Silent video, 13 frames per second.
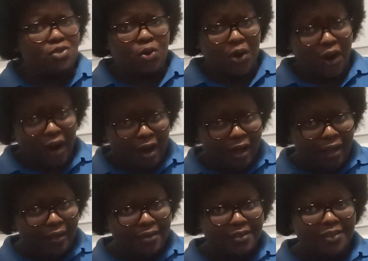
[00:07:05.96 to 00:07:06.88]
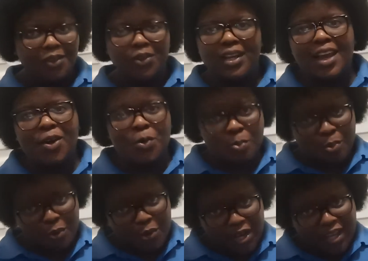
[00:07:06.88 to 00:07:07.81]
girl, okay, oh
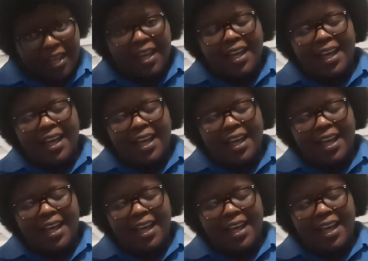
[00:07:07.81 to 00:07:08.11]
boy,